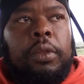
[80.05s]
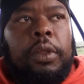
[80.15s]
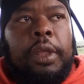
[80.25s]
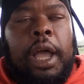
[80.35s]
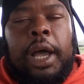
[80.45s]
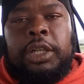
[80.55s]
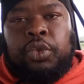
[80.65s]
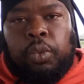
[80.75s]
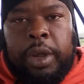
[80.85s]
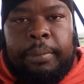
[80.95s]

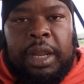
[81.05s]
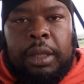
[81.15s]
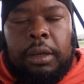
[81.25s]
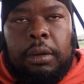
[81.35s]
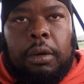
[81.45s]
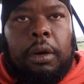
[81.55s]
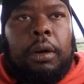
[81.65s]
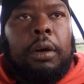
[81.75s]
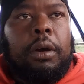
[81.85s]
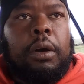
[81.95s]
Yah's remnant,
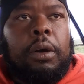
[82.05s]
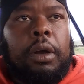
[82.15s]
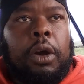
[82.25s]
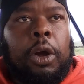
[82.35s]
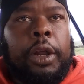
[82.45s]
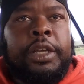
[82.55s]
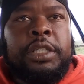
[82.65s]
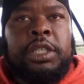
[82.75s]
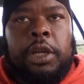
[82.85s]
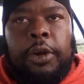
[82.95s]
or
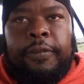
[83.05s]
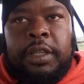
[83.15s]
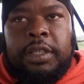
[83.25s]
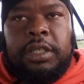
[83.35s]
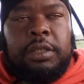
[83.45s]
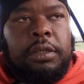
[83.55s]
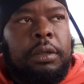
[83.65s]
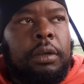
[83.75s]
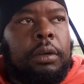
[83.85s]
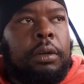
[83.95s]
his servants,
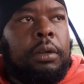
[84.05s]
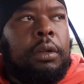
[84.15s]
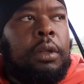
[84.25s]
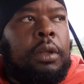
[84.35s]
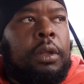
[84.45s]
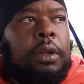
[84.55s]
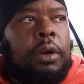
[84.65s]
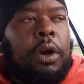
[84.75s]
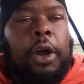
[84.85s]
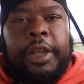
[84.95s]

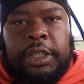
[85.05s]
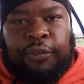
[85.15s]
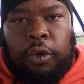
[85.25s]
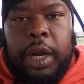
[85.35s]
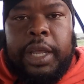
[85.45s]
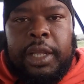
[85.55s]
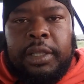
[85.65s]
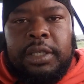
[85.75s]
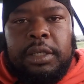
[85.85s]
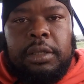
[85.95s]
or his
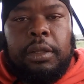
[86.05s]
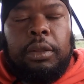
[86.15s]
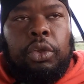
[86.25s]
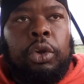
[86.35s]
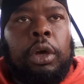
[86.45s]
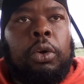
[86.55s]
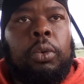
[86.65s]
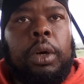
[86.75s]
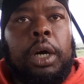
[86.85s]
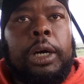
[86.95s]
friends,
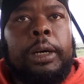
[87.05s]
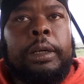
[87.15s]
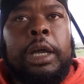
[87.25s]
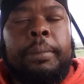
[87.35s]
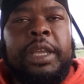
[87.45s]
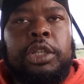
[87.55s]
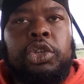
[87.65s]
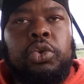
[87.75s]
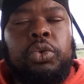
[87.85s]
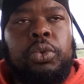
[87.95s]
coming
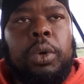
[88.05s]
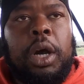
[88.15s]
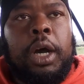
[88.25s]
to